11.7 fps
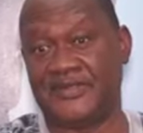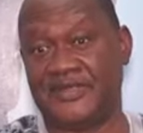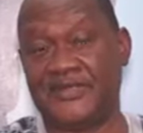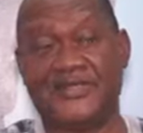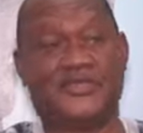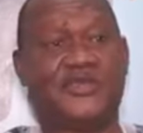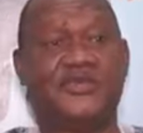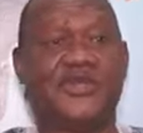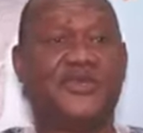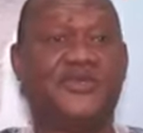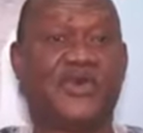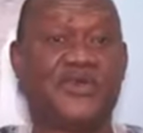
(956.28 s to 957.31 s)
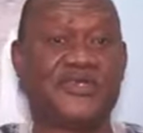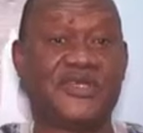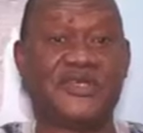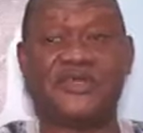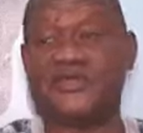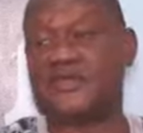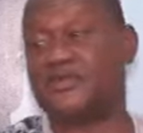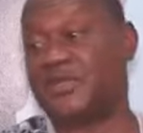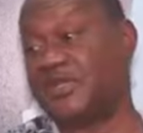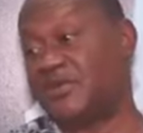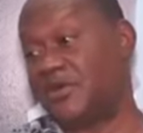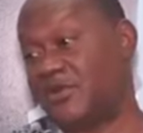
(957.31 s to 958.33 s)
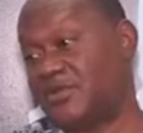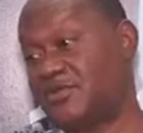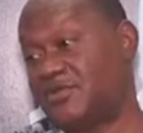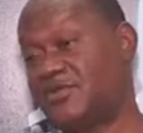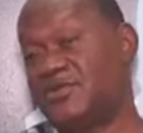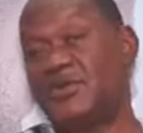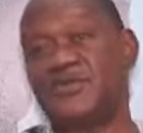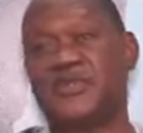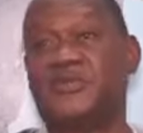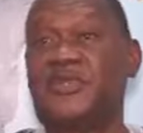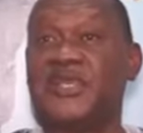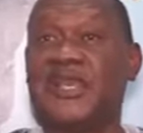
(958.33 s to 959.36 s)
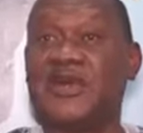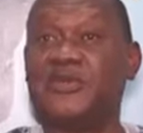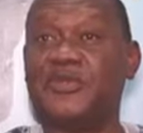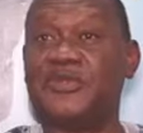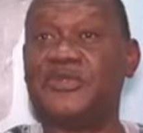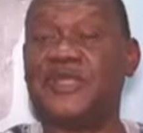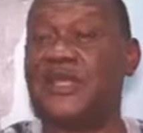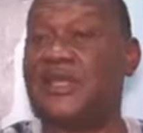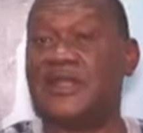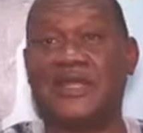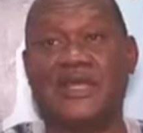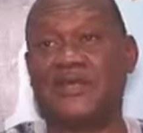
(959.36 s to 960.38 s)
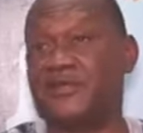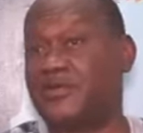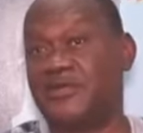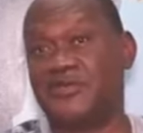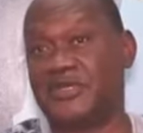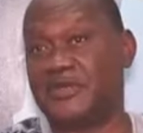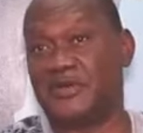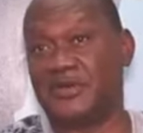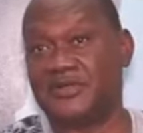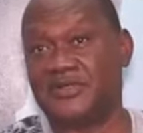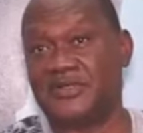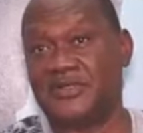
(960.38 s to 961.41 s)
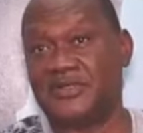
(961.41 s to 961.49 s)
And then somebody walks in, or somebody calls you, or something happens. That can only be God.